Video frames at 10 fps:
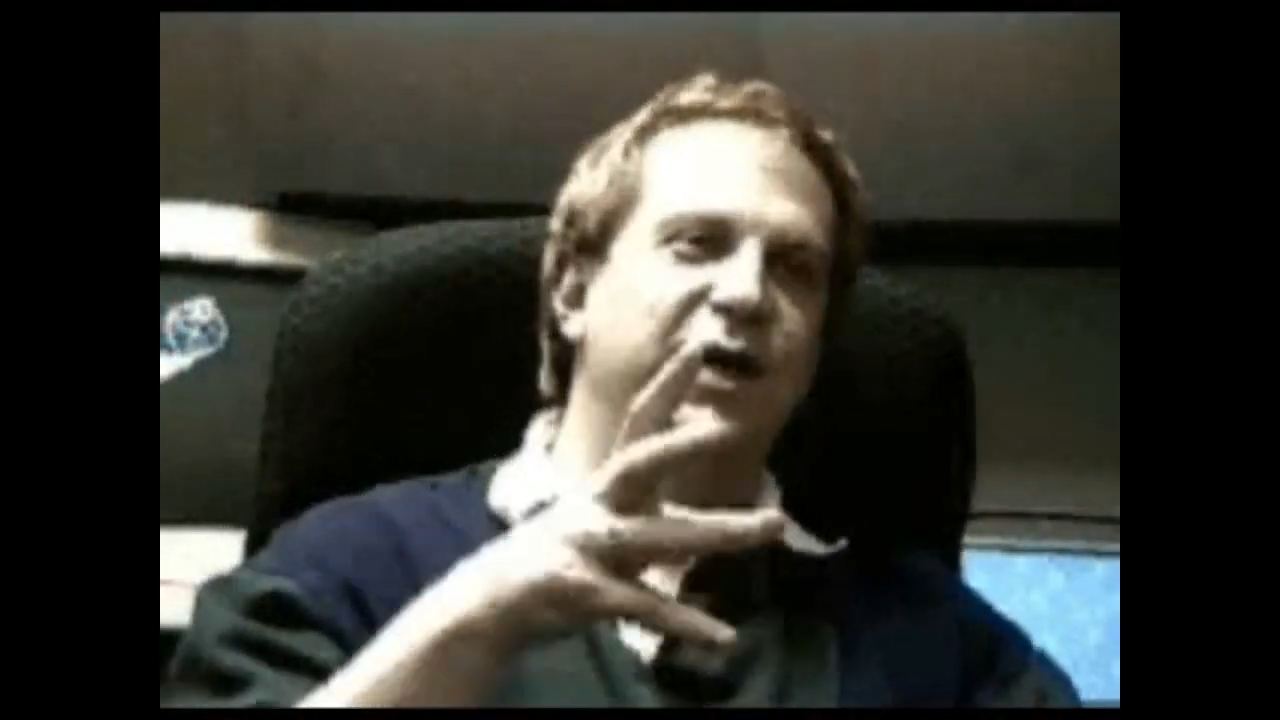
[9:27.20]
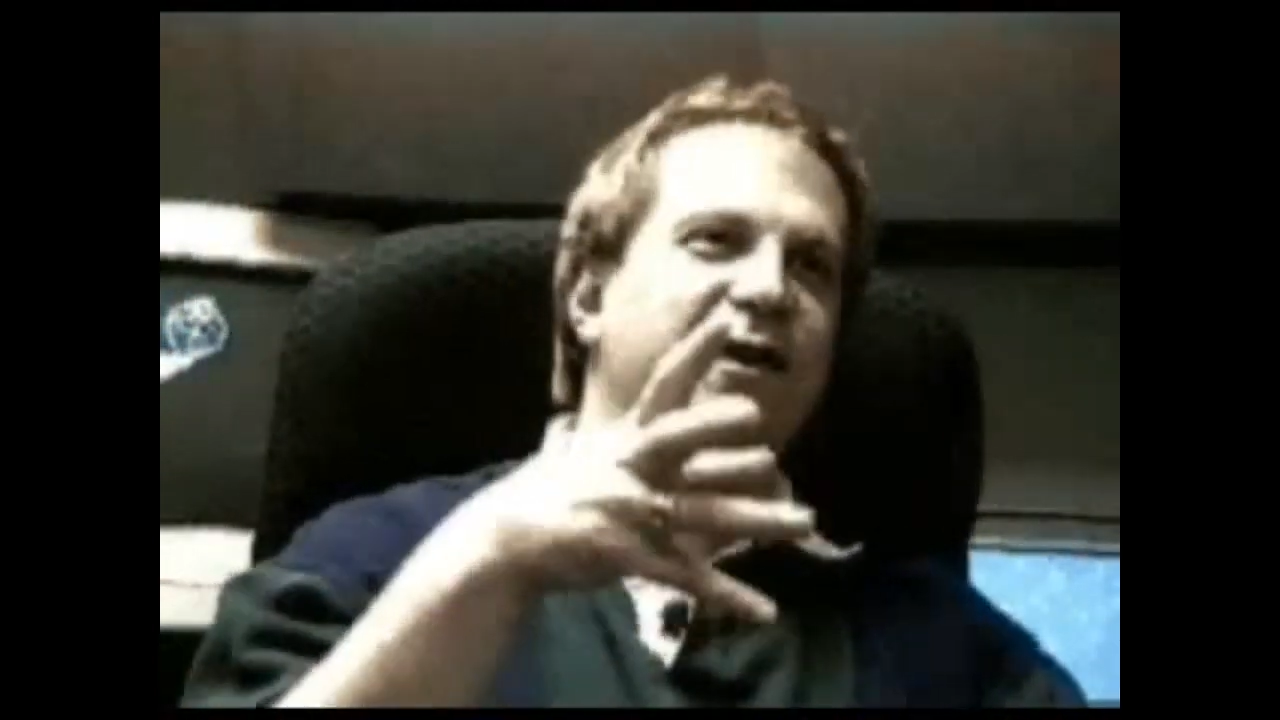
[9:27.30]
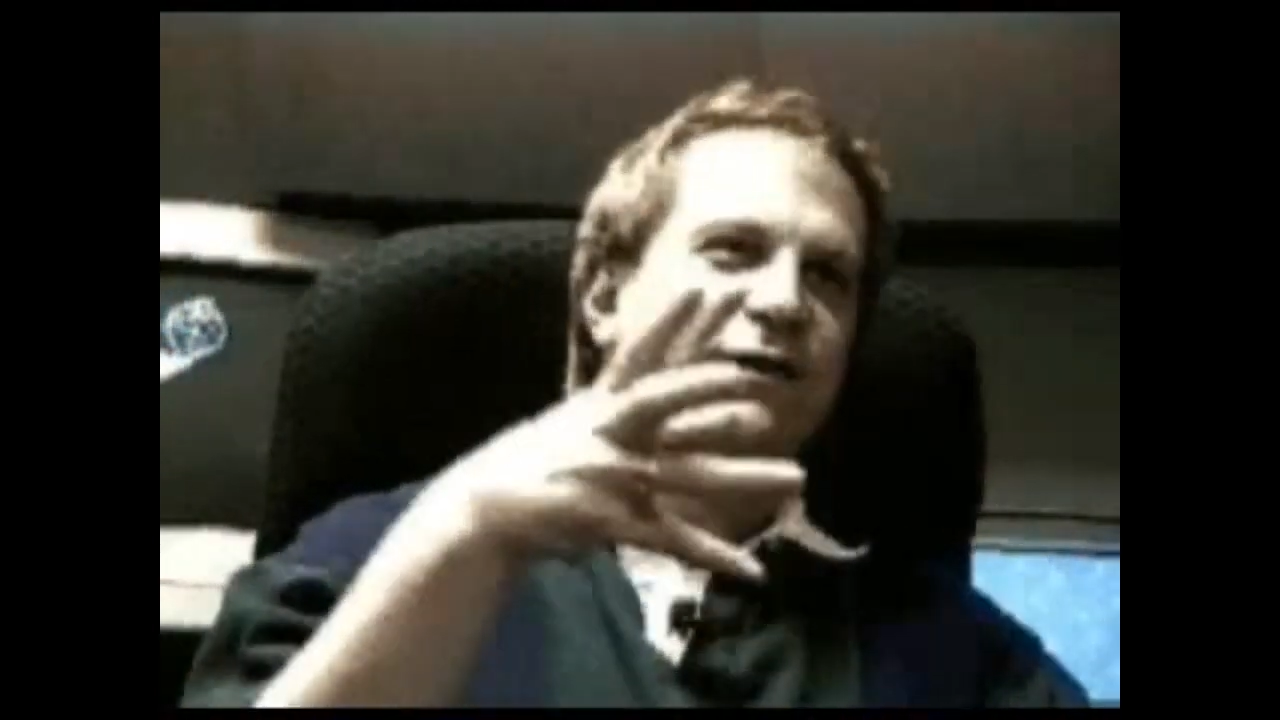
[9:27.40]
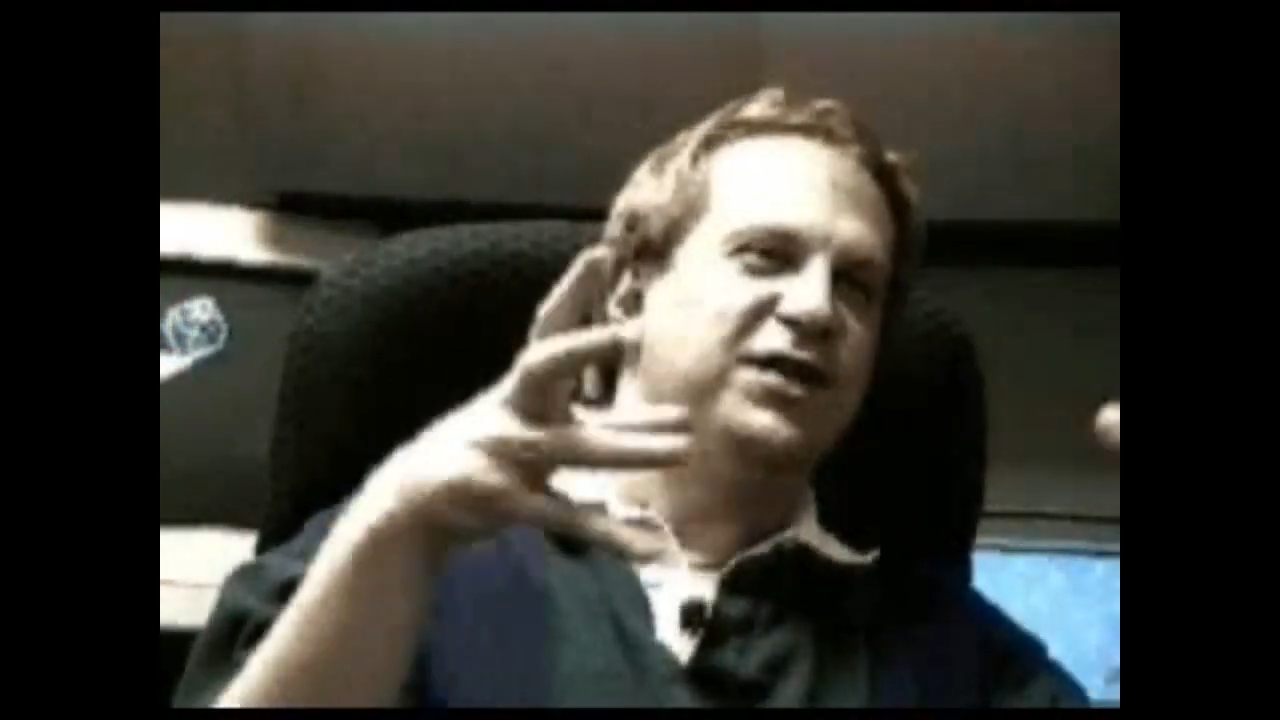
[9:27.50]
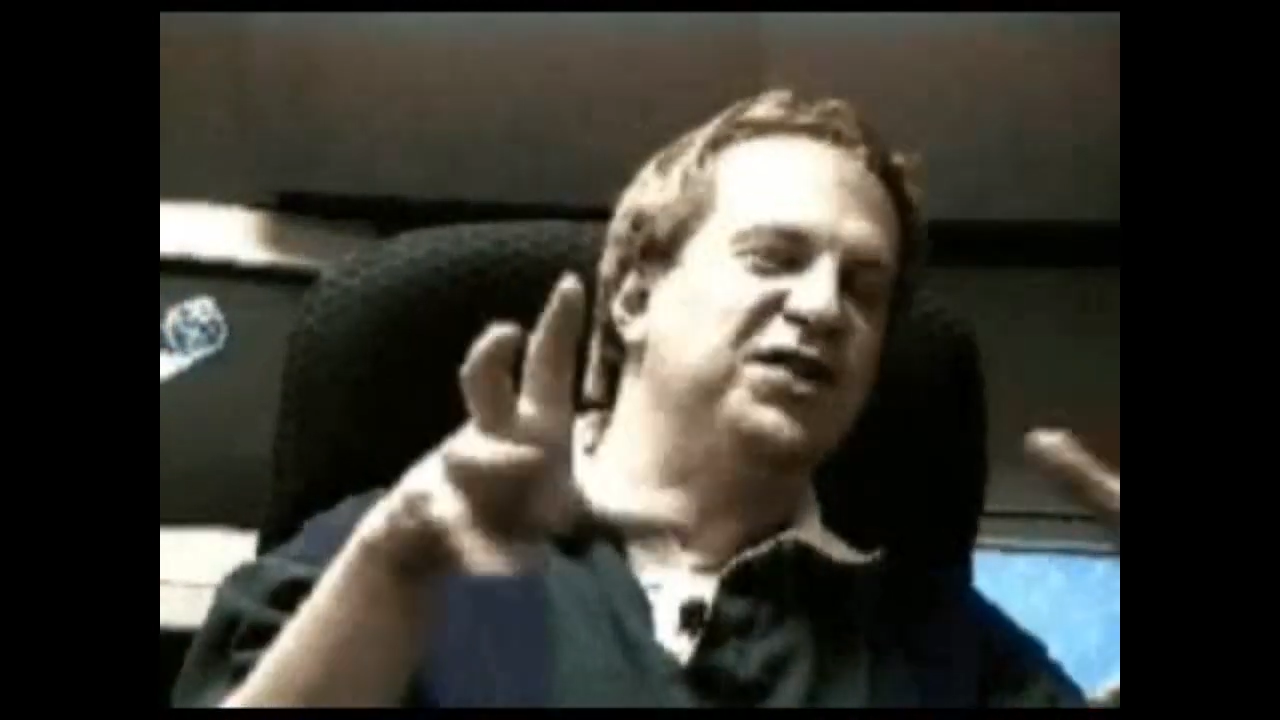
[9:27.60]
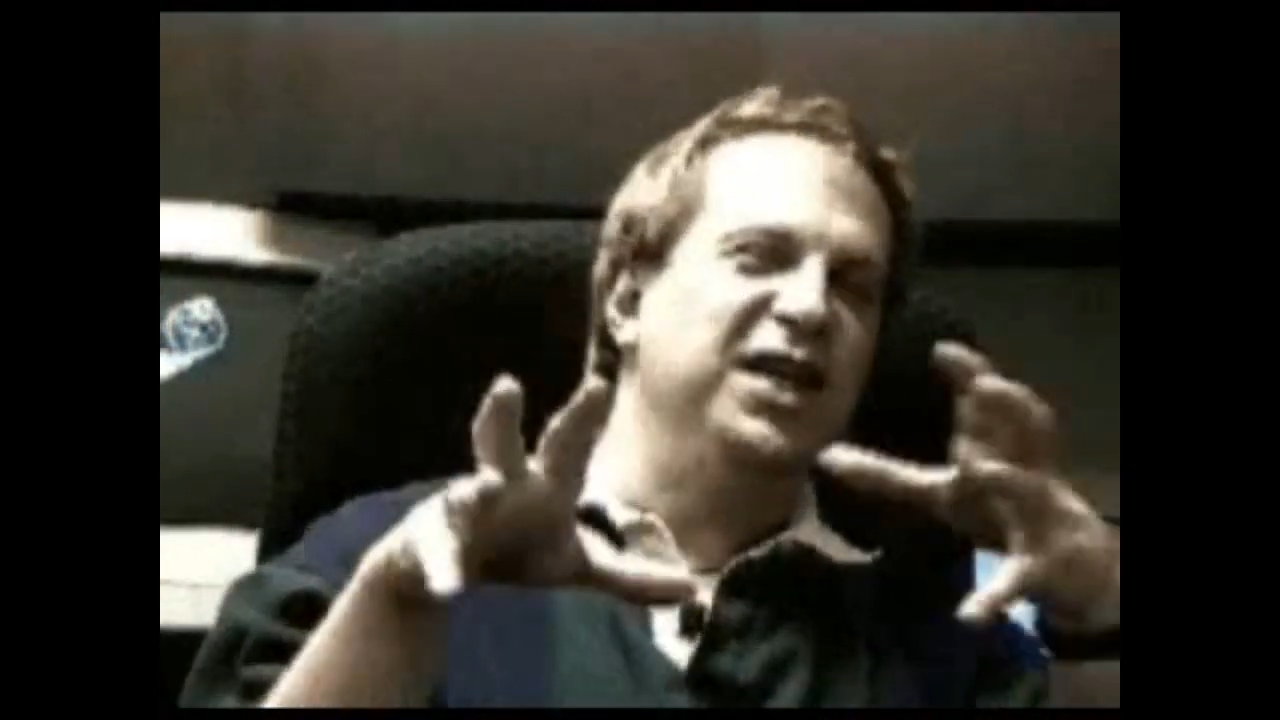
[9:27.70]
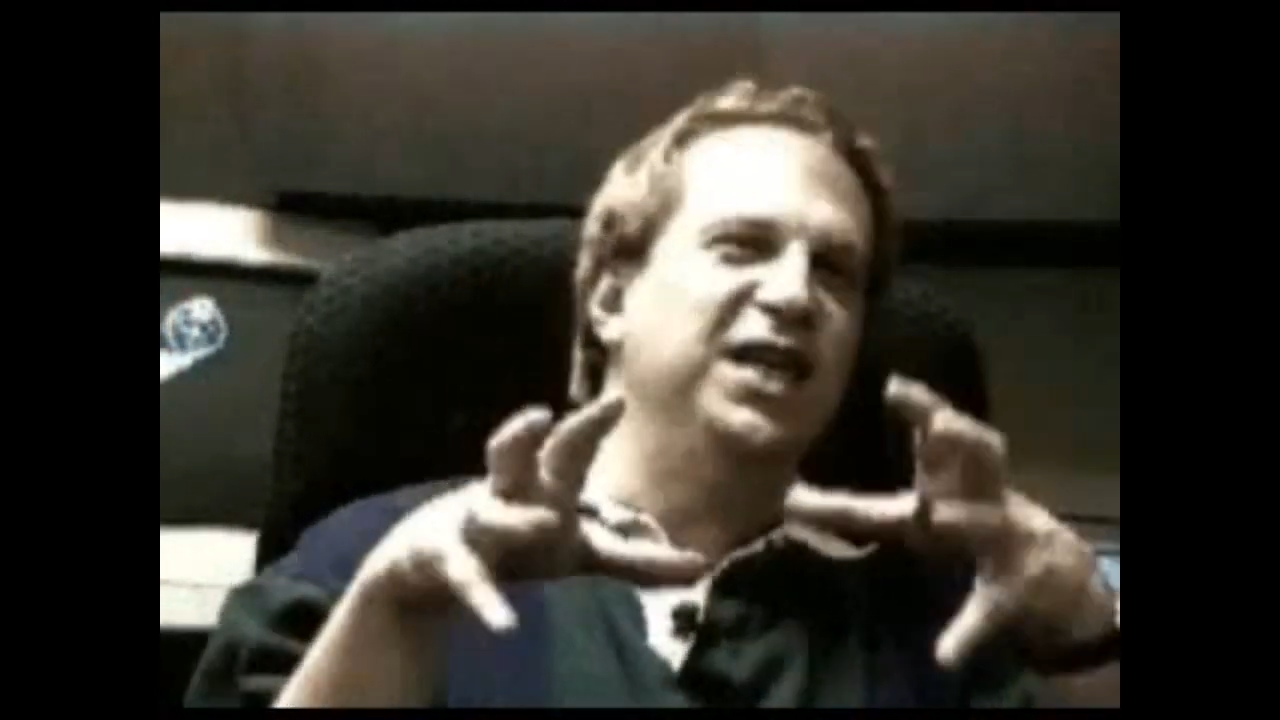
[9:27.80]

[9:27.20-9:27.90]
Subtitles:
the CD